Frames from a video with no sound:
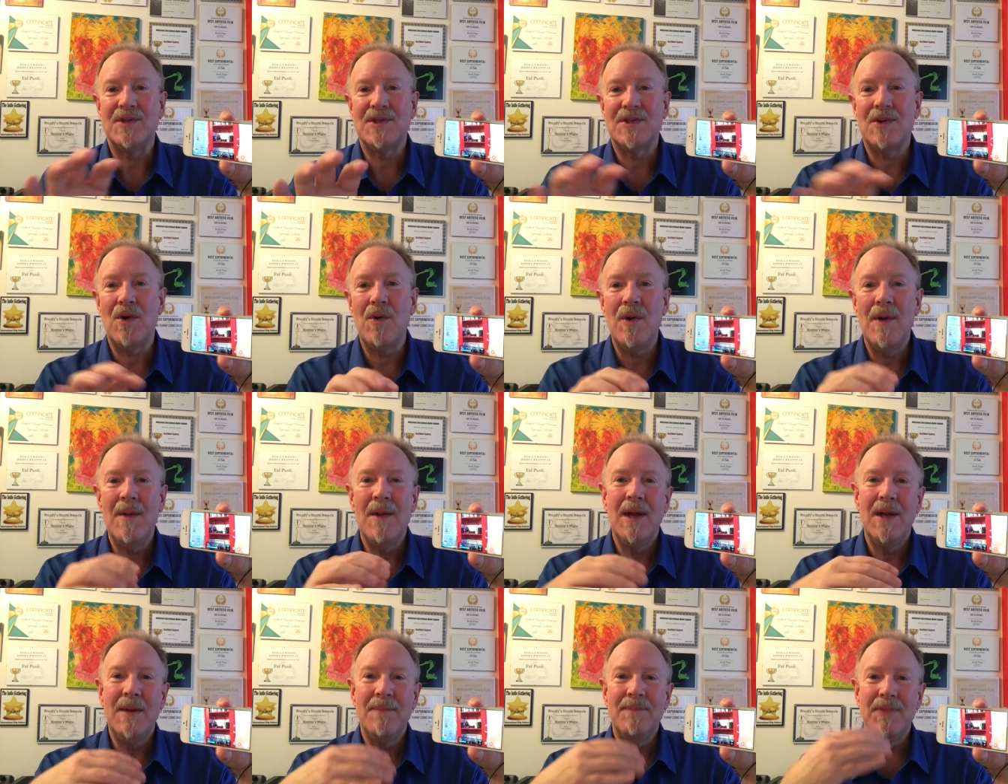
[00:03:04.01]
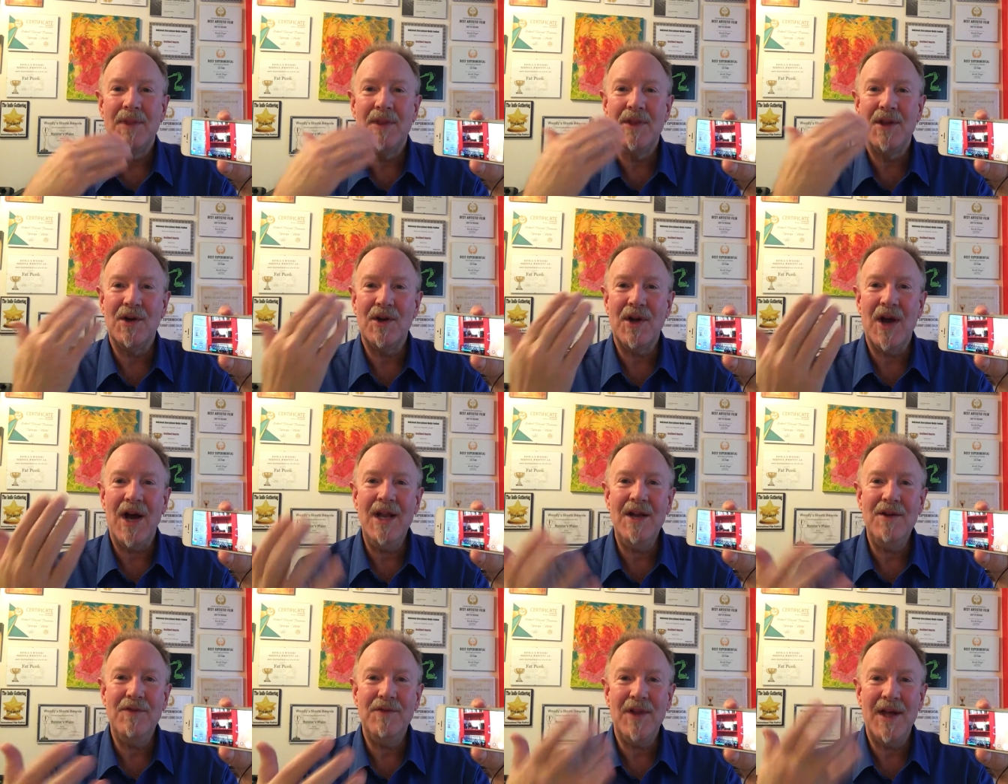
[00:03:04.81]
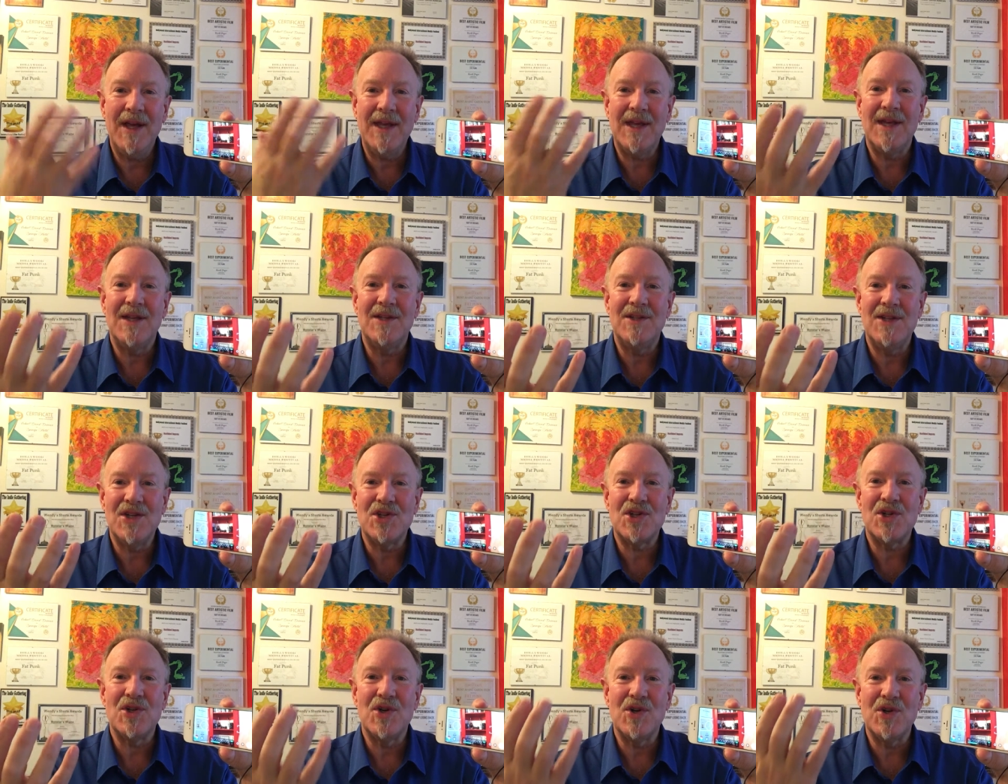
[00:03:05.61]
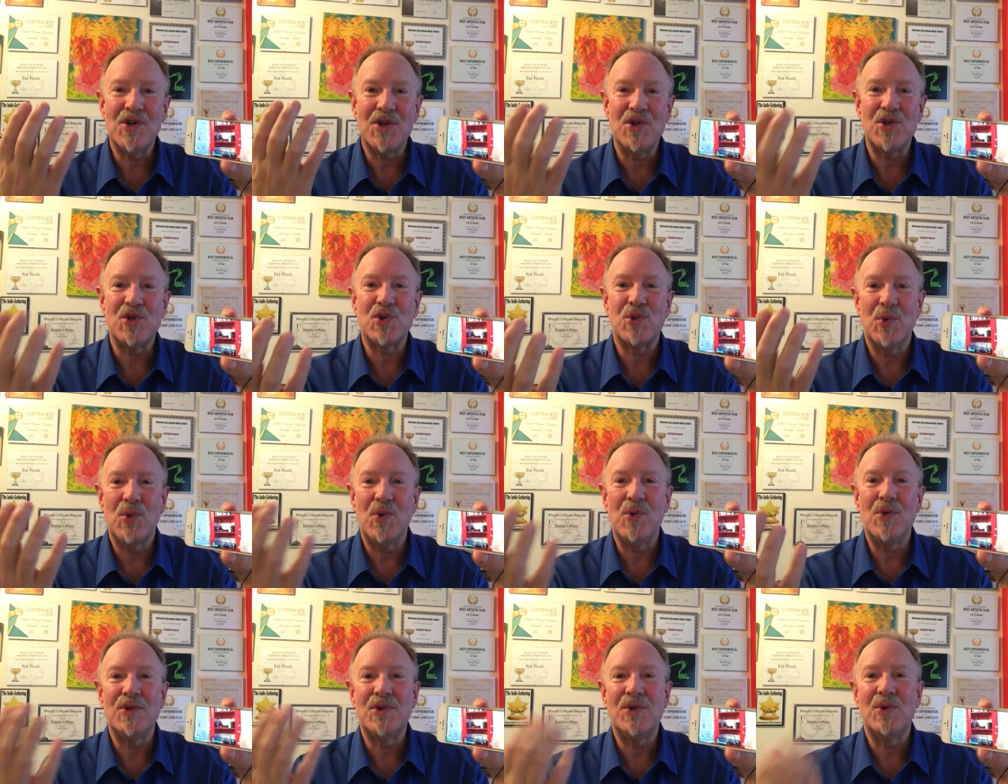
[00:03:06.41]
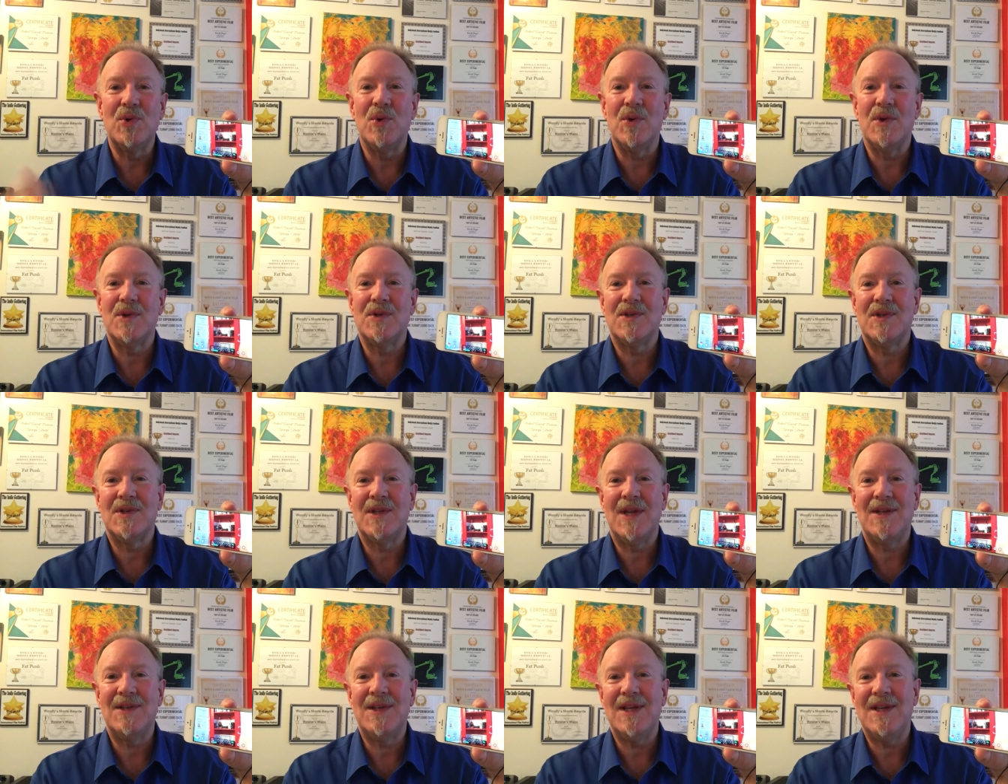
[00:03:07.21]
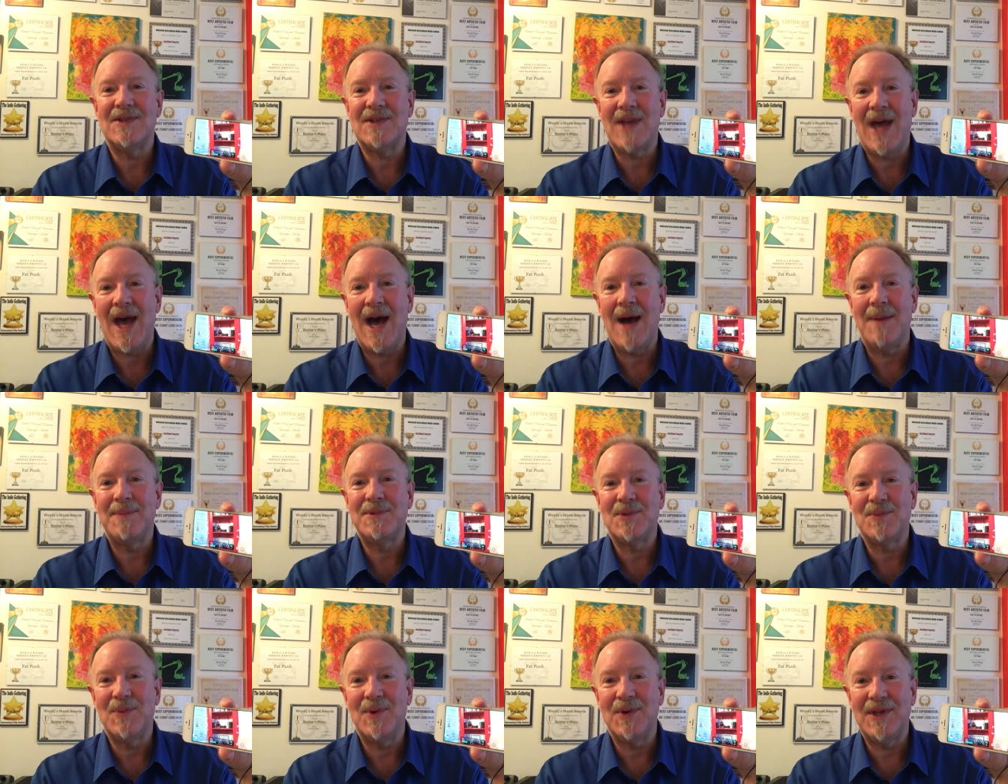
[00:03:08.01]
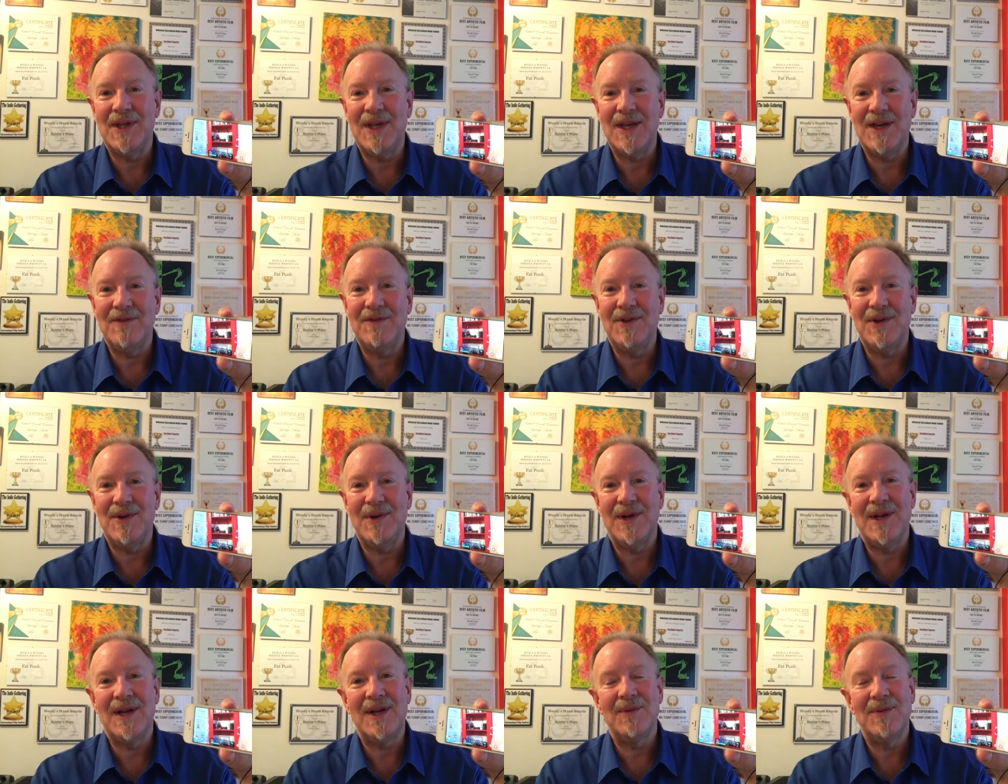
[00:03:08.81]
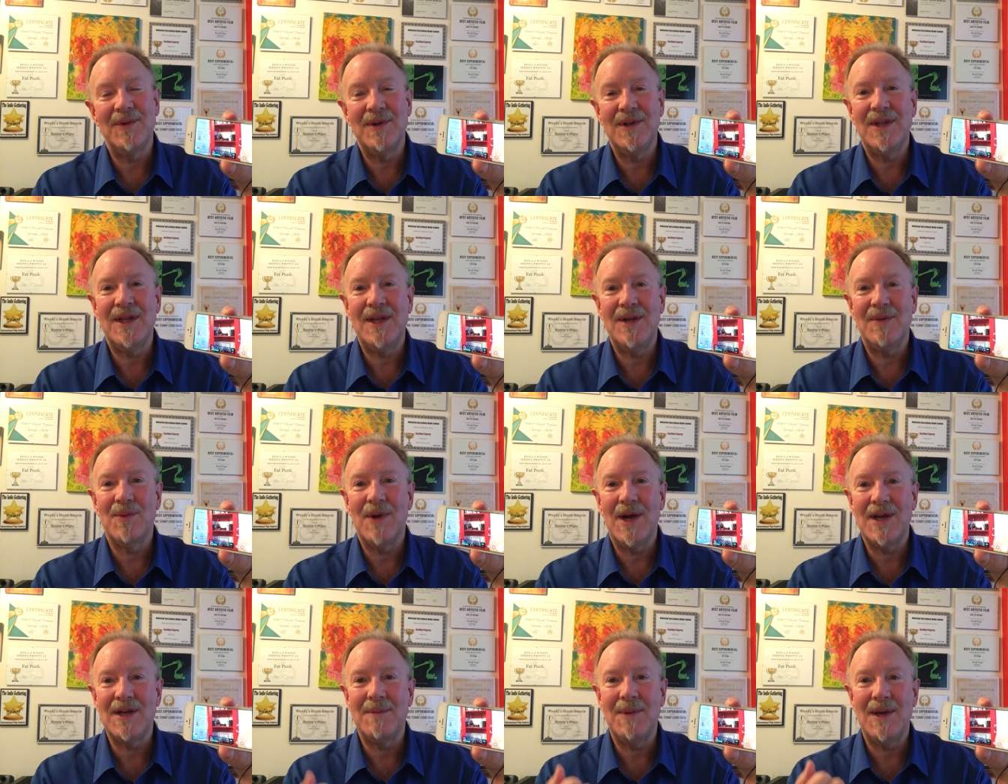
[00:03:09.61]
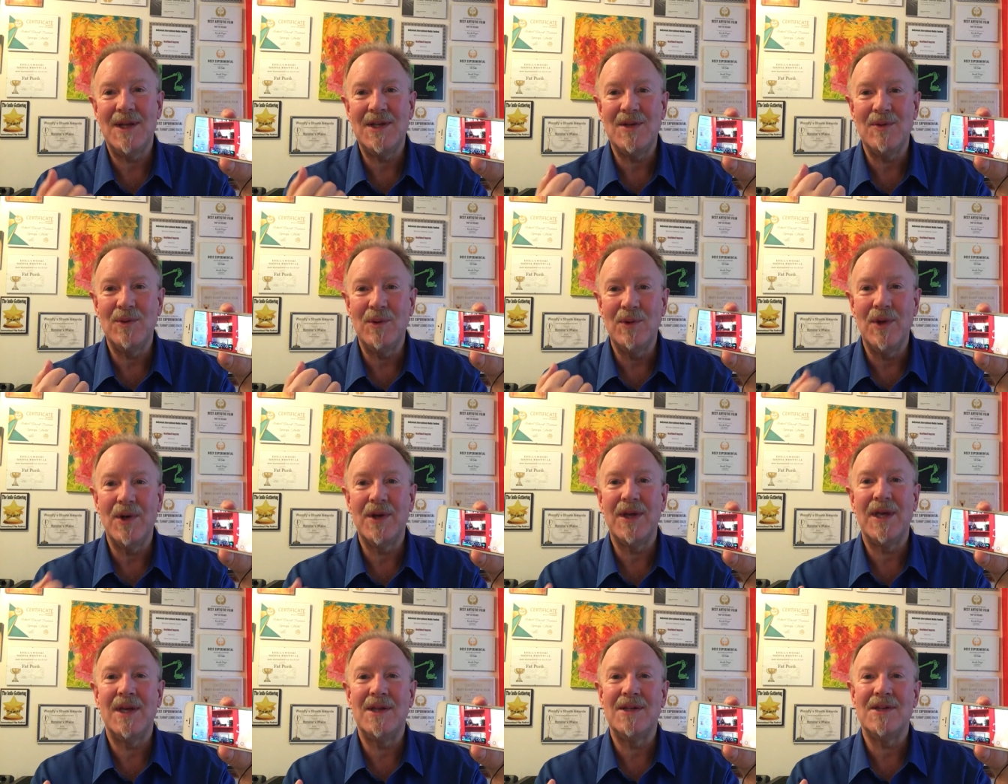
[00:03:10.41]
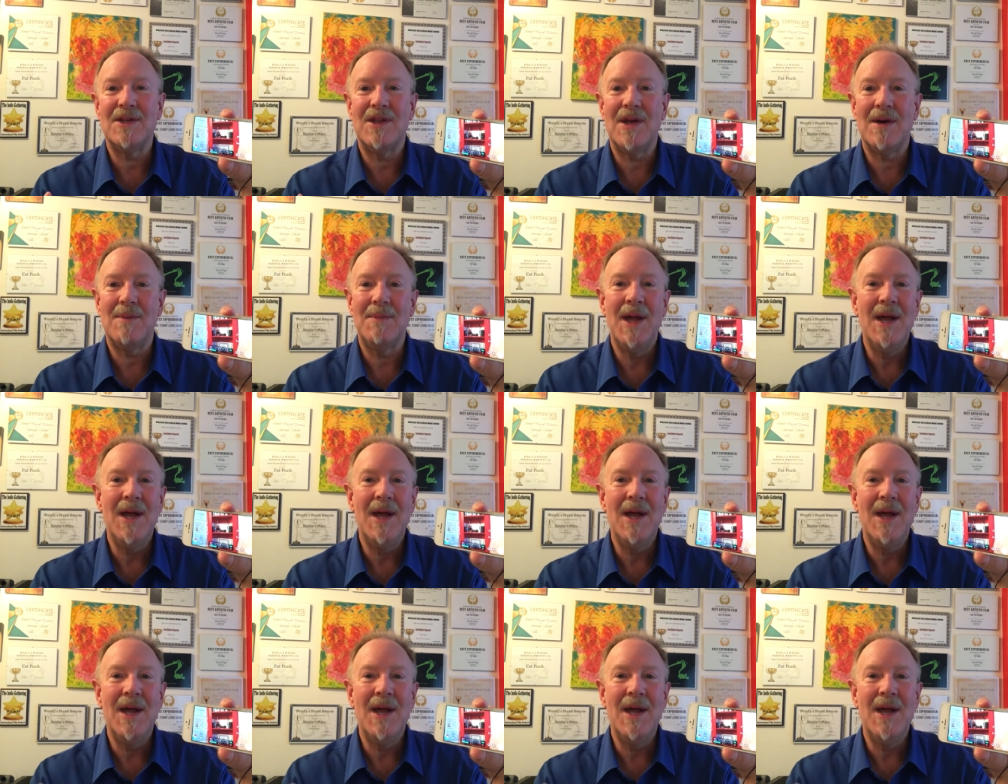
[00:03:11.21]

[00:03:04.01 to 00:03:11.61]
So they're kind of like additional control tools that these apps will give you, and I really recommend you look into them.